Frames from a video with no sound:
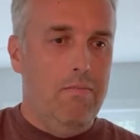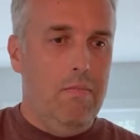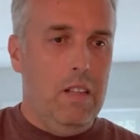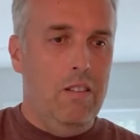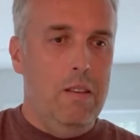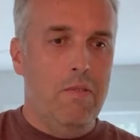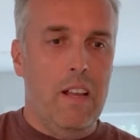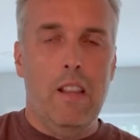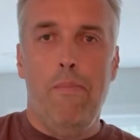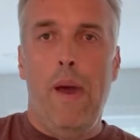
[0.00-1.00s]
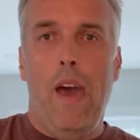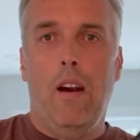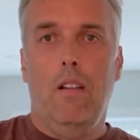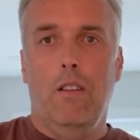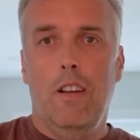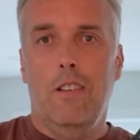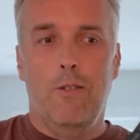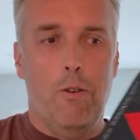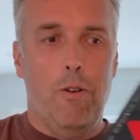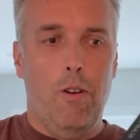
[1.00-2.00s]
it seems like the paddle does
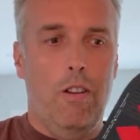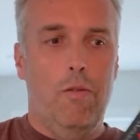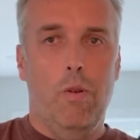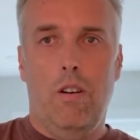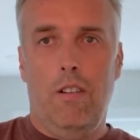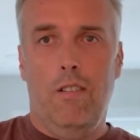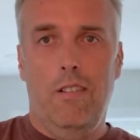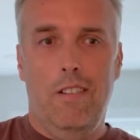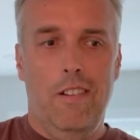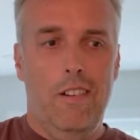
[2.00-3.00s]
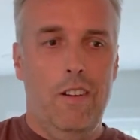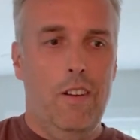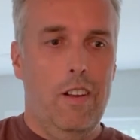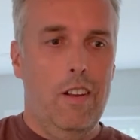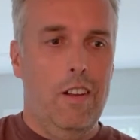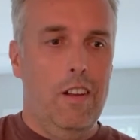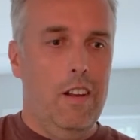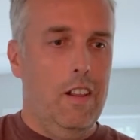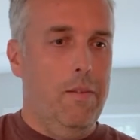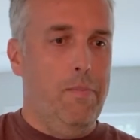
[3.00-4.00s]
all the work.
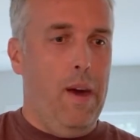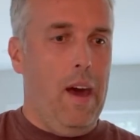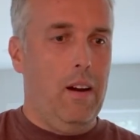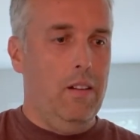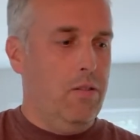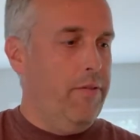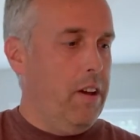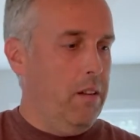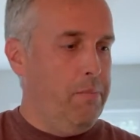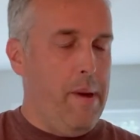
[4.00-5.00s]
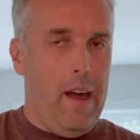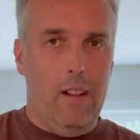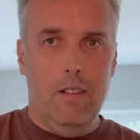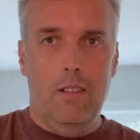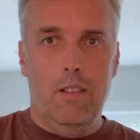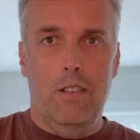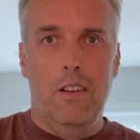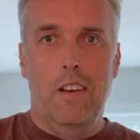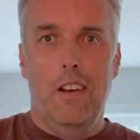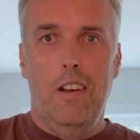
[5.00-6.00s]
The paddle is well balanced.
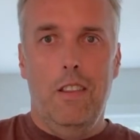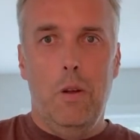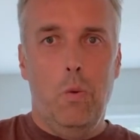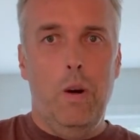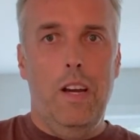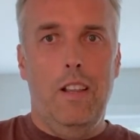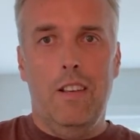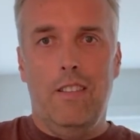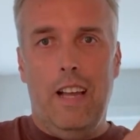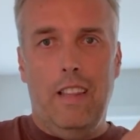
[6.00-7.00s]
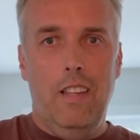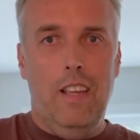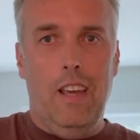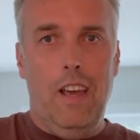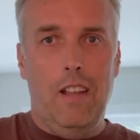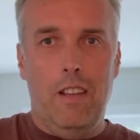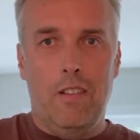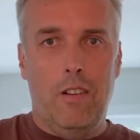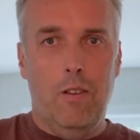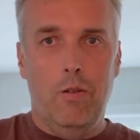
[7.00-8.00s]
The weight is not in the head, it's
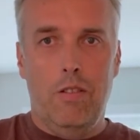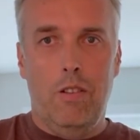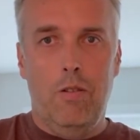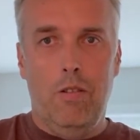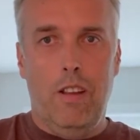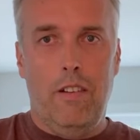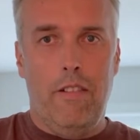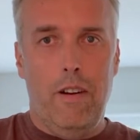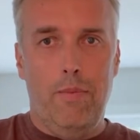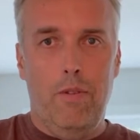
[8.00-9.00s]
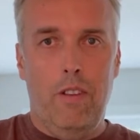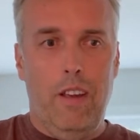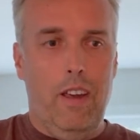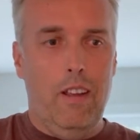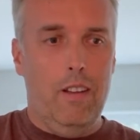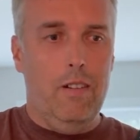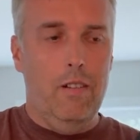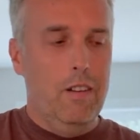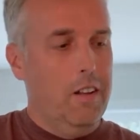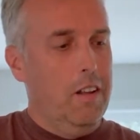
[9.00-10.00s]
closer to the grip, to the
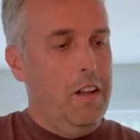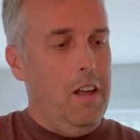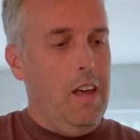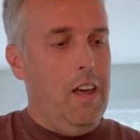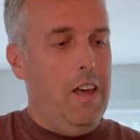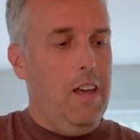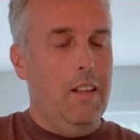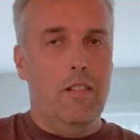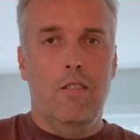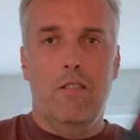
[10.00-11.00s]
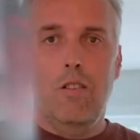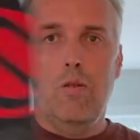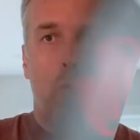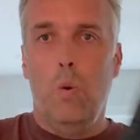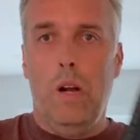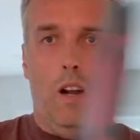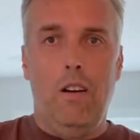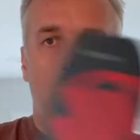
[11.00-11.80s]
handle, and it's so quick.